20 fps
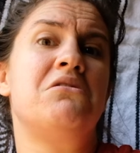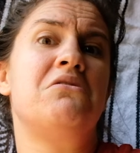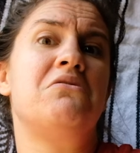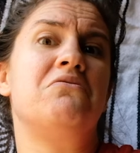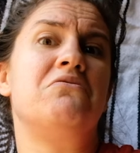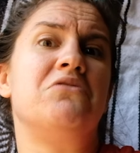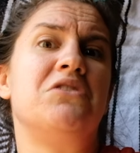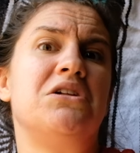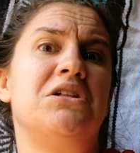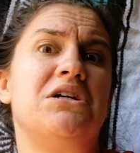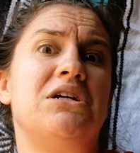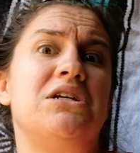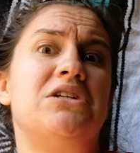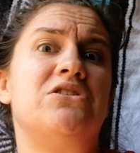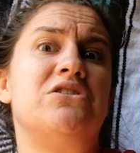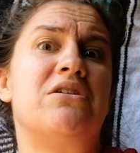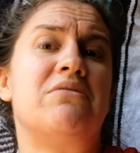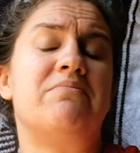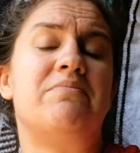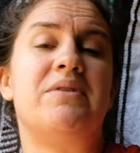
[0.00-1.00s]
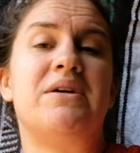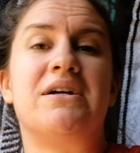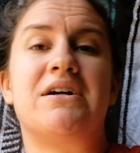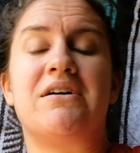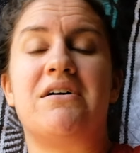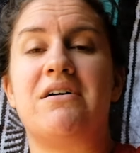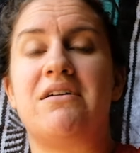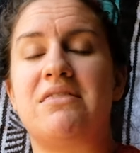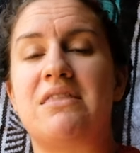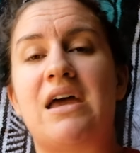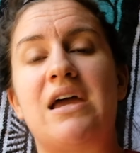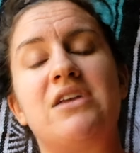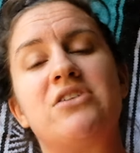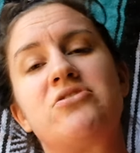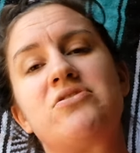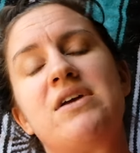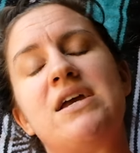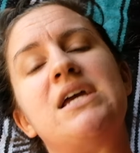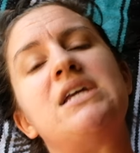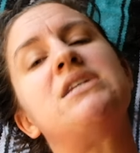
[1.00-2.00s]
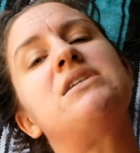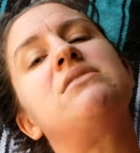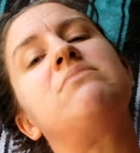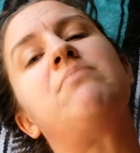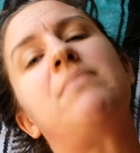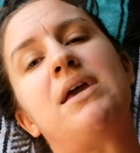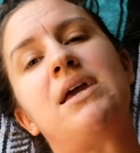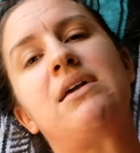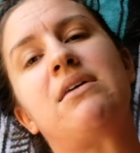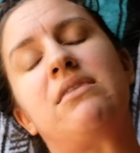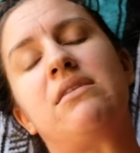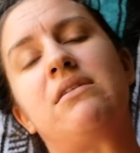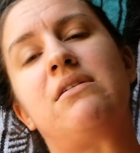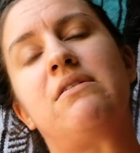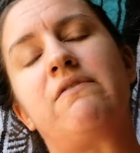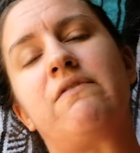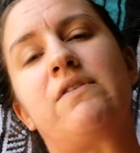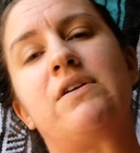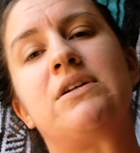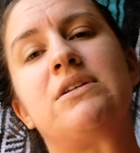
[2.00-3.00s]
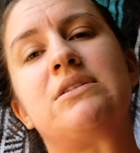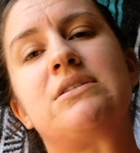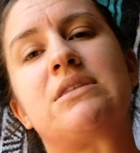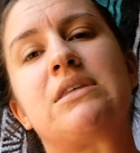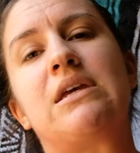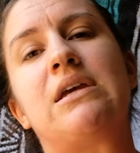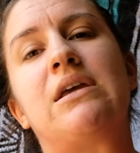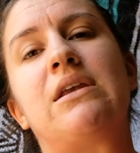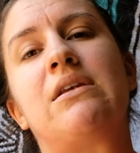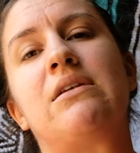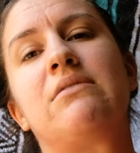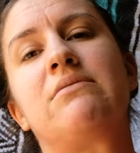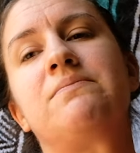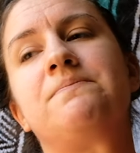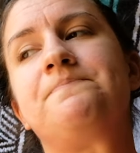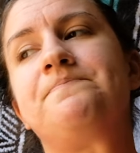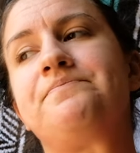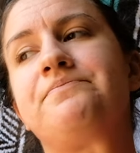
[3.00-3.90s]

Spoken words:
really jumping on that train to make the difference. And